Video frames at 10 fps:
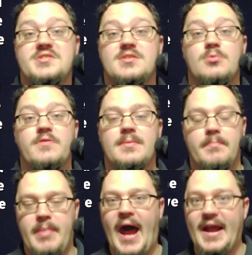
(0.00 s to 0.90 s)
to move it
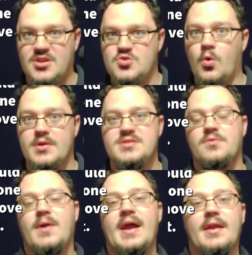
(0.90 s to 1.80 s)
back towards the
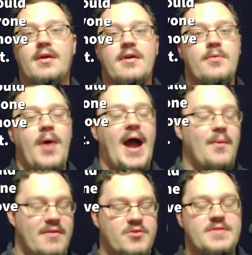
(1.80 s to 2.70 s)
right,
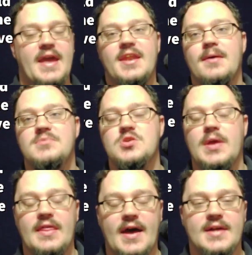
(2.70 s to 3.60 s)
however they end up
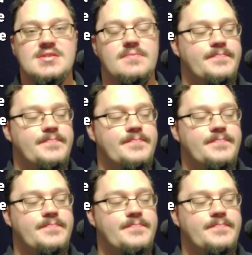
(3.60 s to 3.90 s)
doing that.